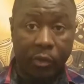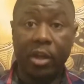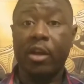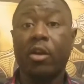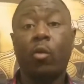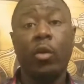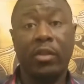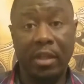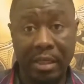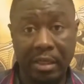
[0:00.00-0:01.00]
out
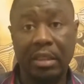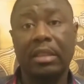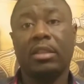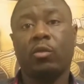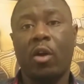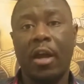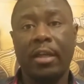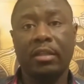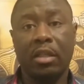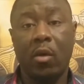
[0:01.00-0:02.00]
there within us,
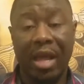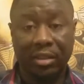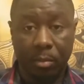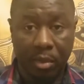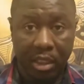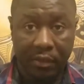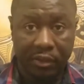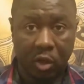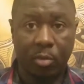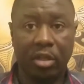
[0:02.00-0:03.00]
right? So as
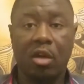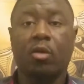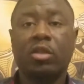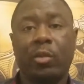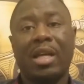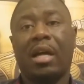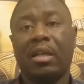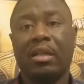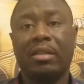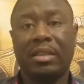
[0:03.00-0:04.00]
above, so below. So
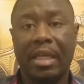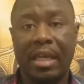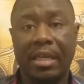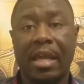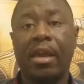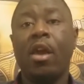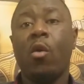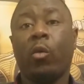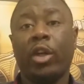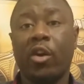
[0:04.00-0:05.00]
we got to understand
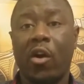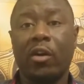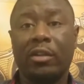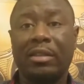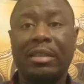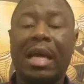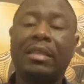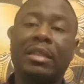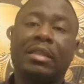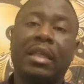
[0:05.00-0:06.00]
that we are
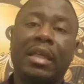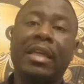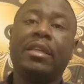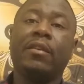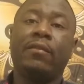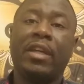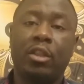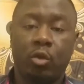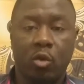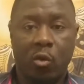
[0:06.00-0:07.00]
not an
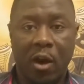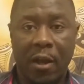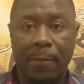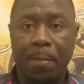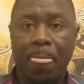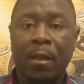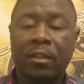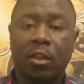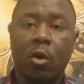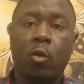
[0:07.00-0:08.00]
individual, right?
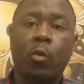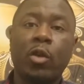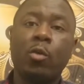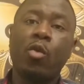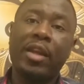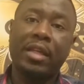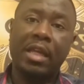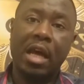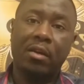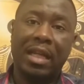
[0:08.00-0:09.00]
So when you
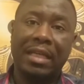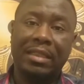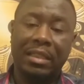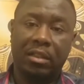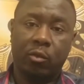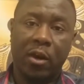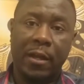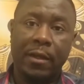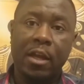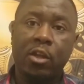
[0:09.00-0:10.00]
break it down like
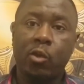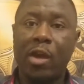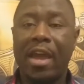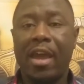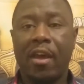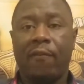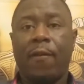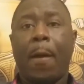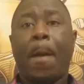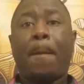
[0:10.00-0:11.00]
this, right, you
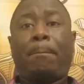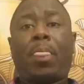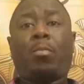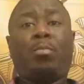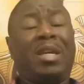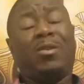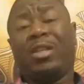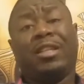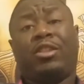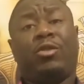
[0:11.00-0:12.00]
have
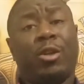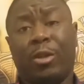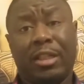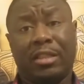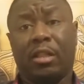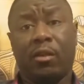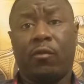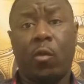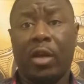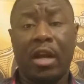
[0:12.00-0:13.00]
billions,
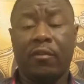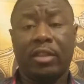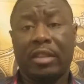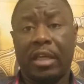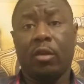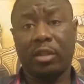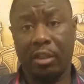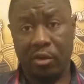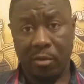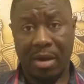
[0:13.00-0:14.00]
trillions of whatever
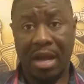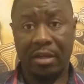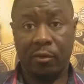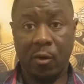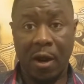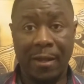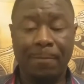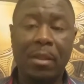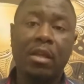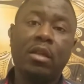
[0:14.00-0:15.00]
cells in your body,
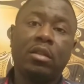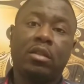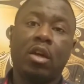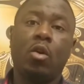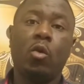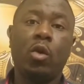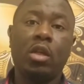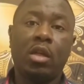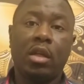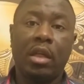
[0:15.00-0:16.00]
right?
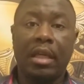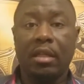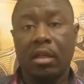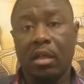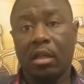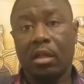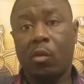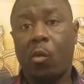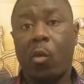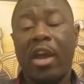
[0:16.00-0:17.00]
So in
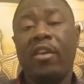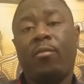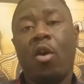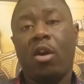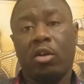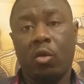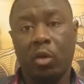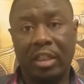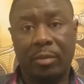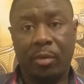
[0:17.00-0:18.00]
the wave
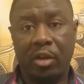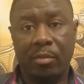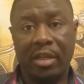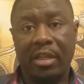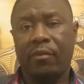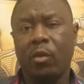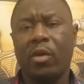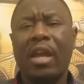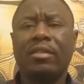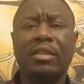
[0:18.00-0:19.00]
particle
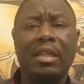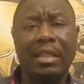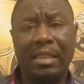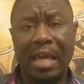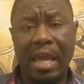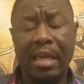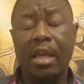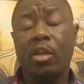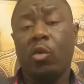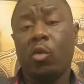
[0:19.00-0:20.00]
experiment, if you have studied
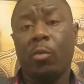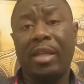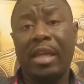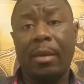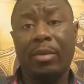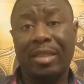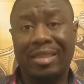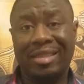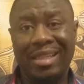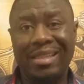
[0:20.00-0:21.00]
that, you will be
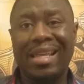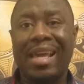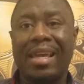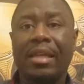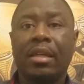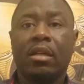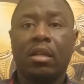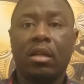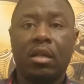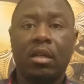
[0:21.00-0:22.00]
able to see that